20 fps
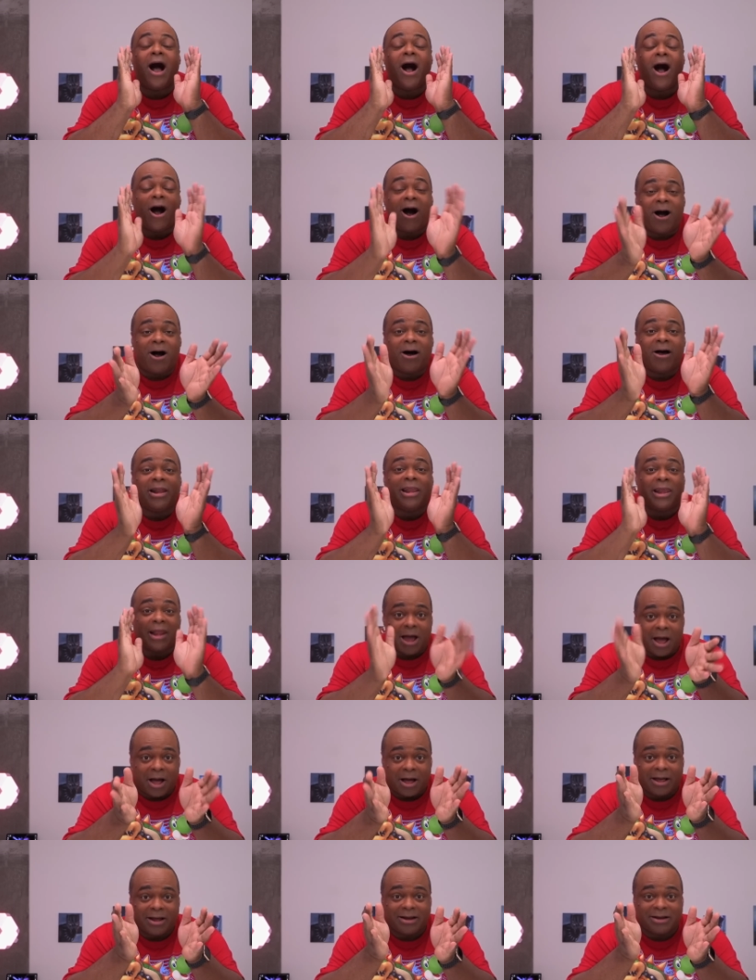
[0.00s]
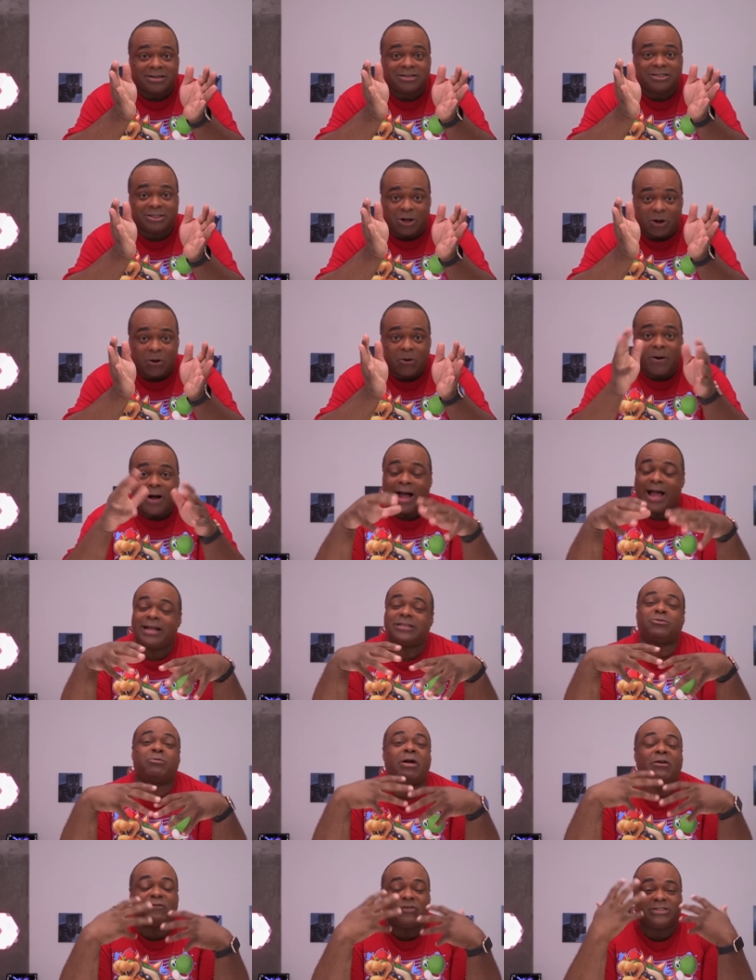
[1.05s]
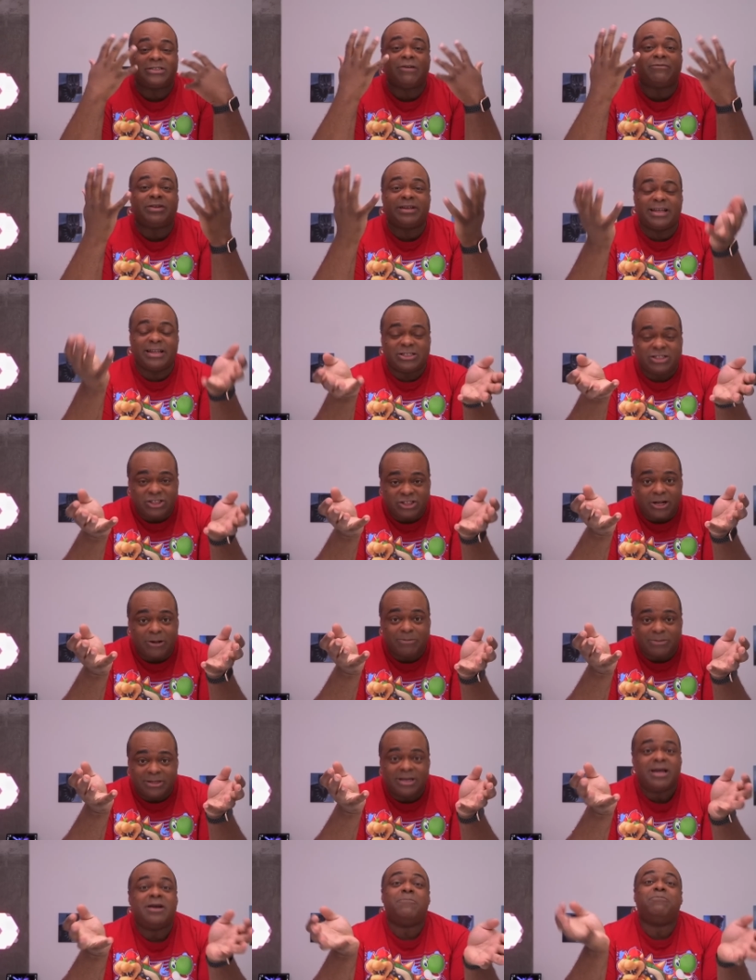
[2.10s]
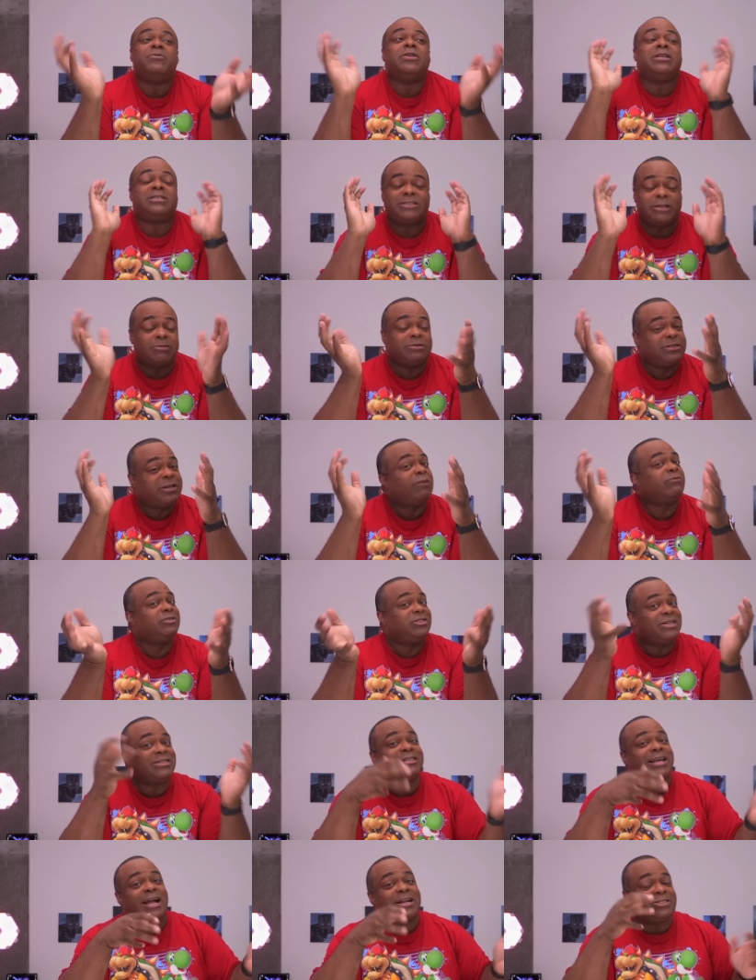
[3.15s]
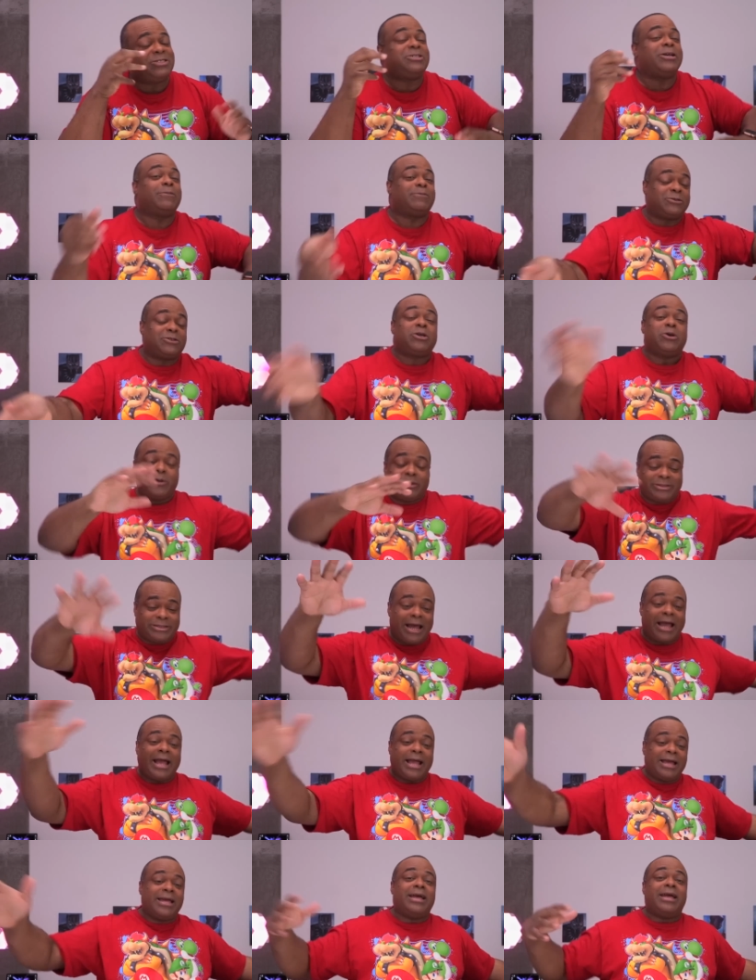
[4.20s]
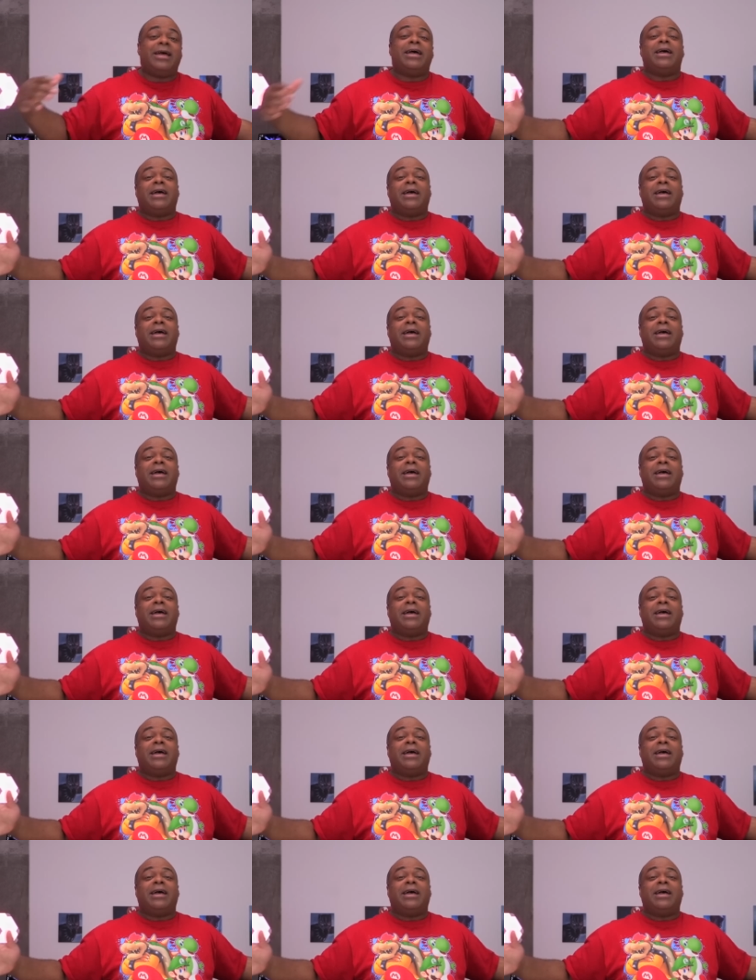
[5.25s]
online. So I had to wait for stuff to get shipped. Some stuff just got shipped Tuesday.